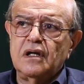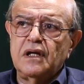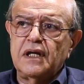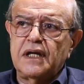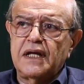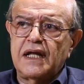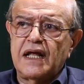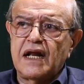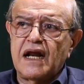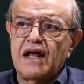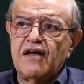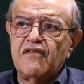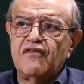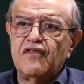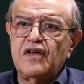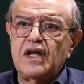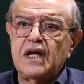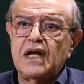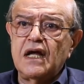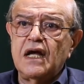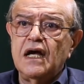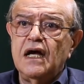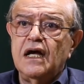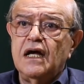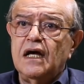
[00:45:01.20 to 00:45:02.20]

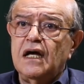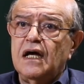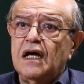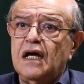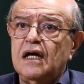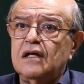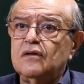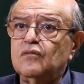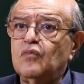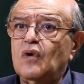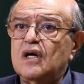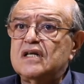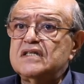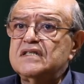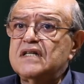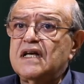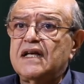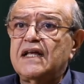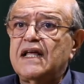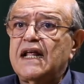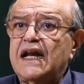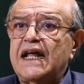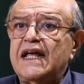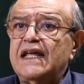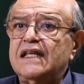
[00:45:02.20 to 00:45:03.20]
engraving, and was a
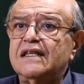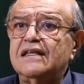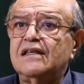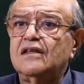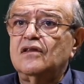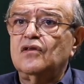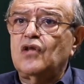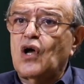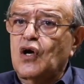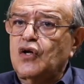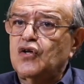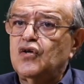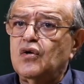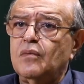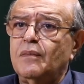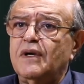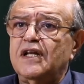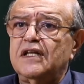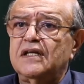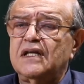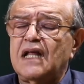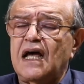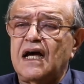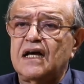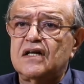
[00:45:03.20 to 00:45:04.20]
great
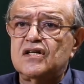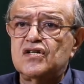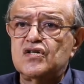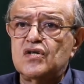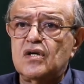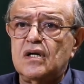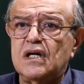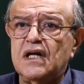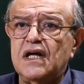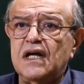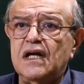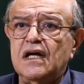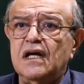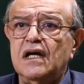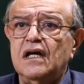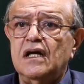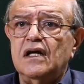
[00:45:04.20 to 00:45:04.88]
document actually